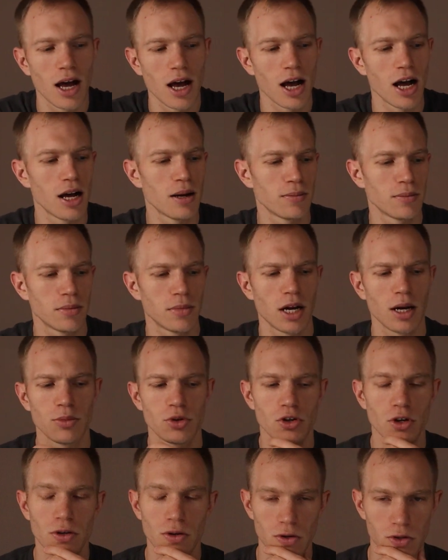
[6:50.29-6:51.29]
Um, I'm
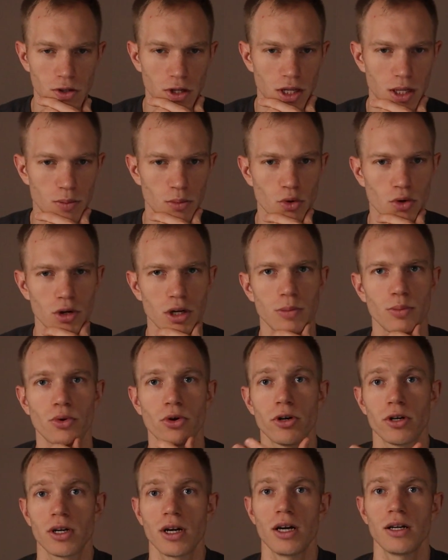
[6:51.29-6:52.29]
sure there's a lot more
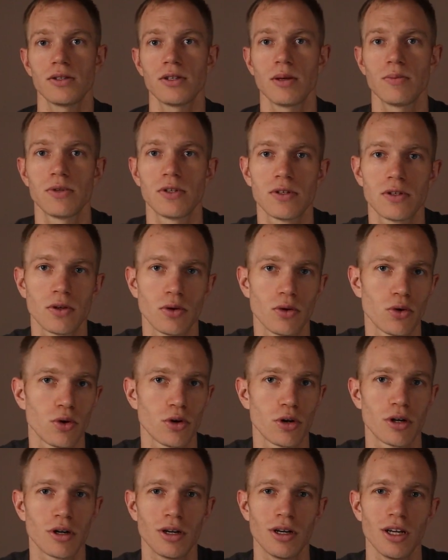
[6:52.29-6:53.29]
important concepts
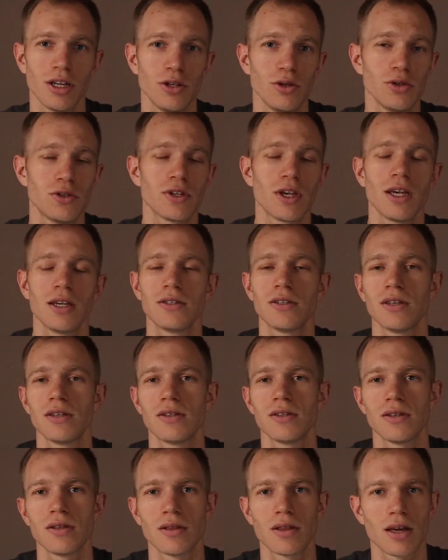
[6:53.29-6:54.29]
or use
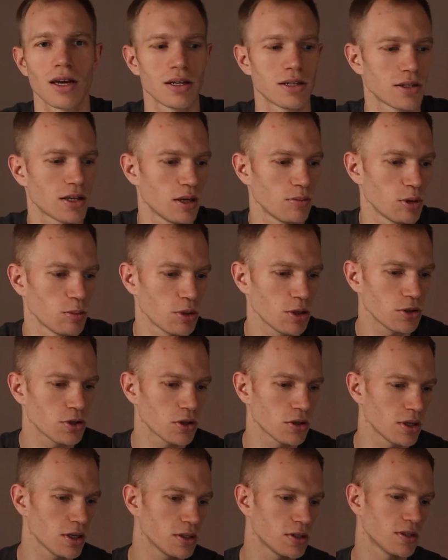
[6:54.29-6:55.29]
cases that can be built
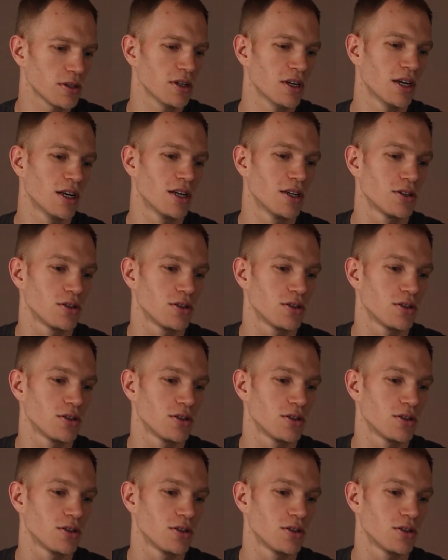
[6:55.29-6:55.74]
on this.